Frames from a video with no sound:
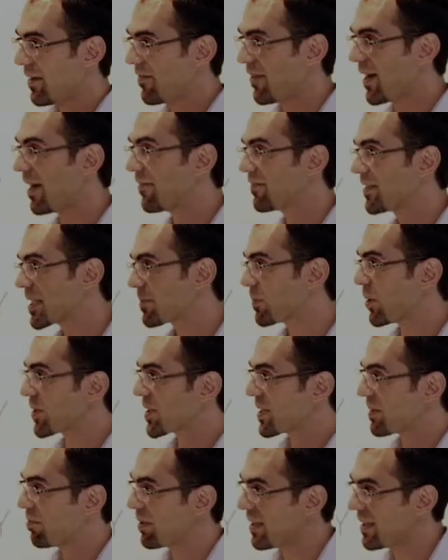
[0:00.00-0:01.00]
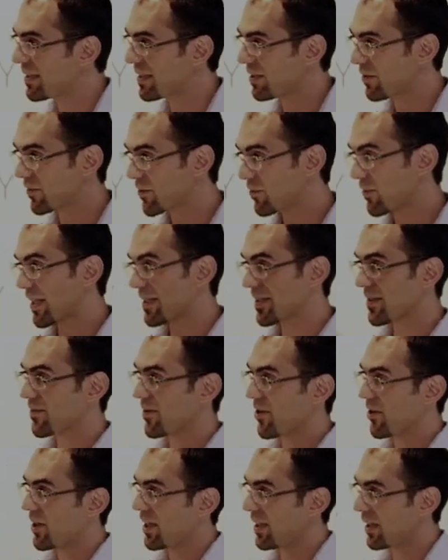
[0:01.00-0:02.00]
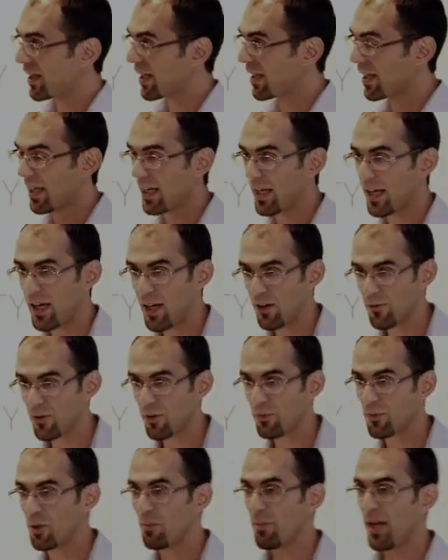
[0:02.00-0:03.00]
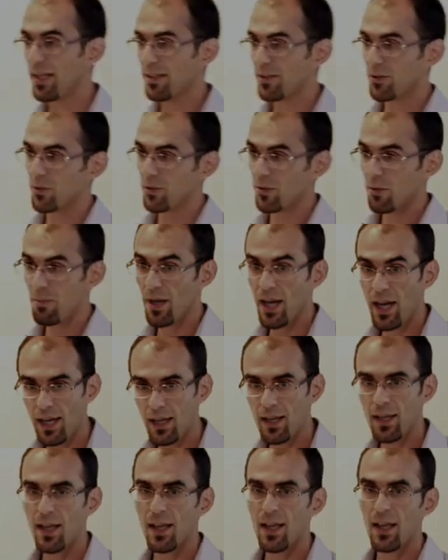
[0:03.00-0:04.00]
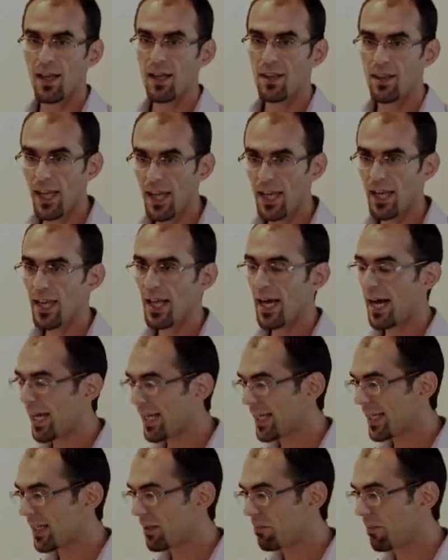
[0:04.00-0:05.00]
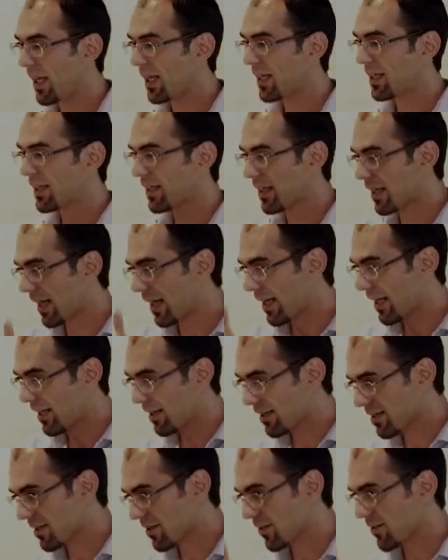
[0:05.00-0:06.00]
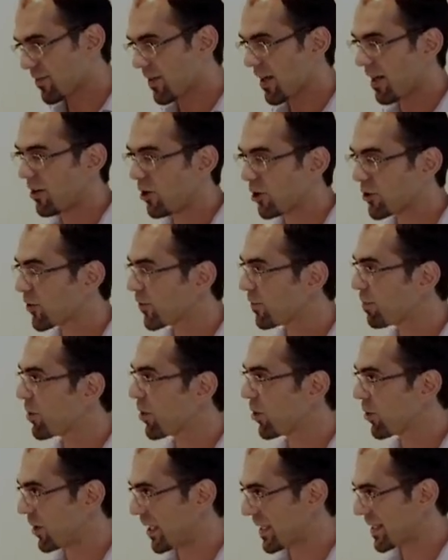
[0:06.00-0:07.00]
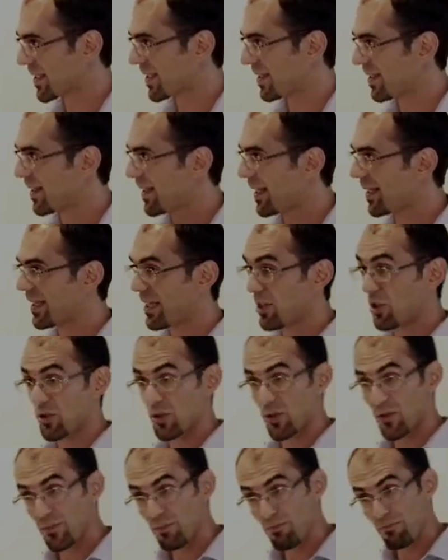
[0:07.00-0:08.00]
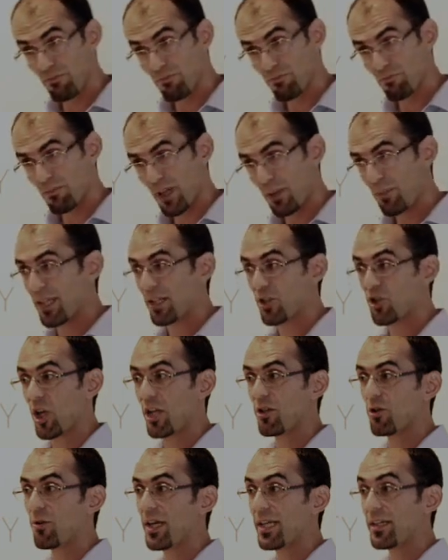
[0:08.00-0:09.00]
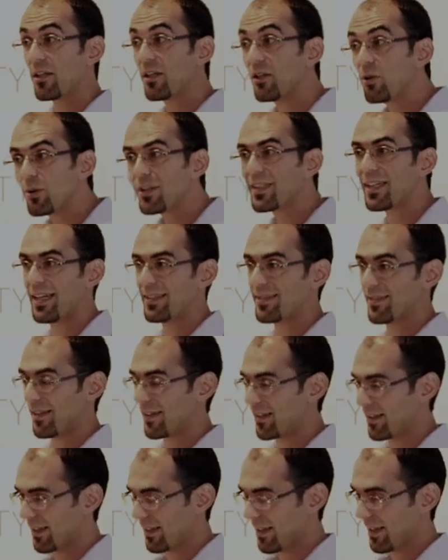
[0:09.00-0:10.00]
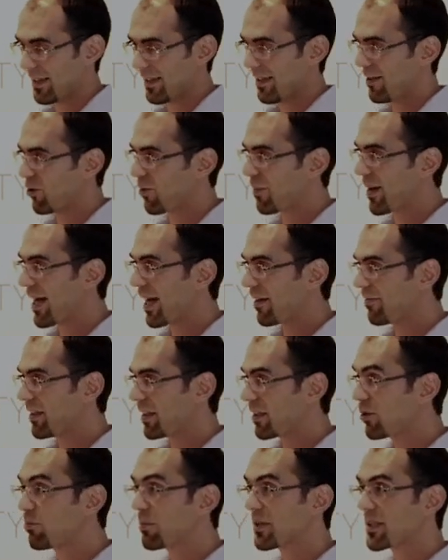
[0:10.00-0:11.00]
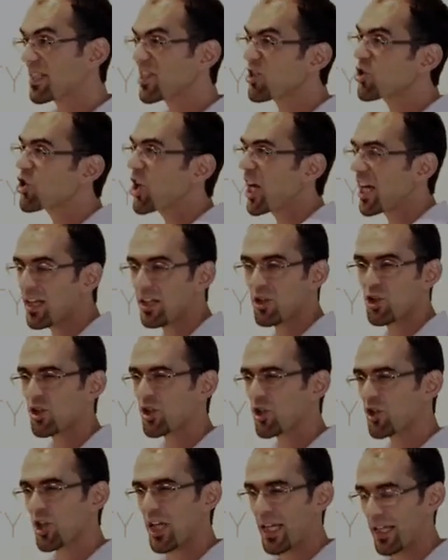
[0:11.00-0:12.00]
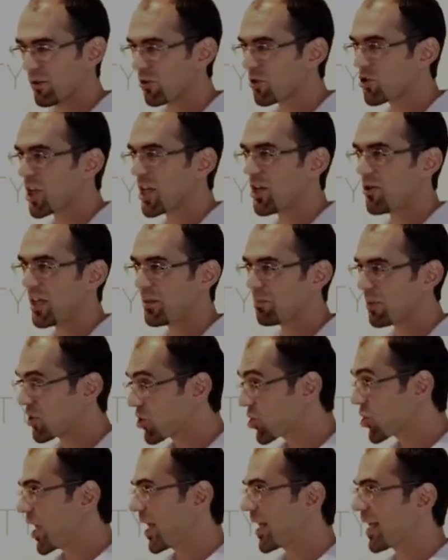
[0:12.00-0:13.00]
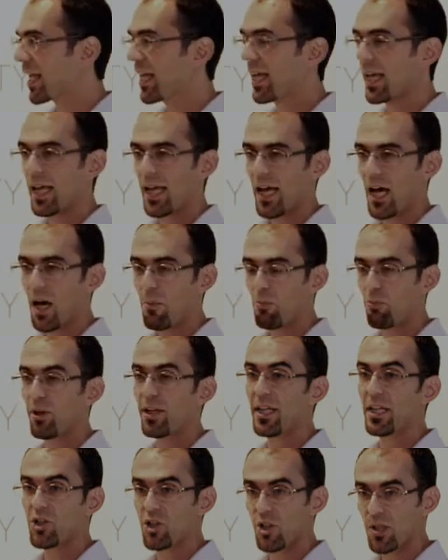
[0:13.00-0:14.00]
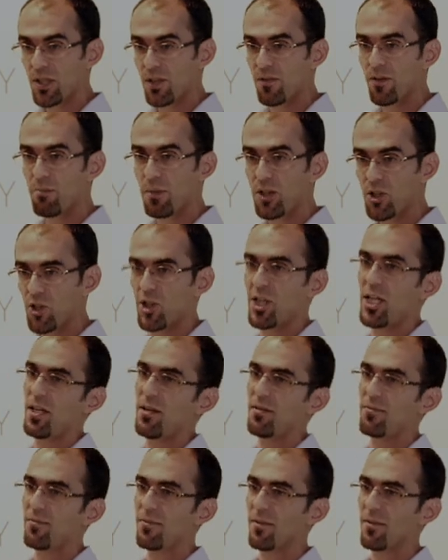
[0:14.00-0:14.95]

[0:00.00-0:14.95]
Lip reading: If I have this possibility of transferring from domain to domain, then I can make a lot of progress, and then I can sort of maybe generate new data, by having humans just check, not generate, but check predictions of a machine.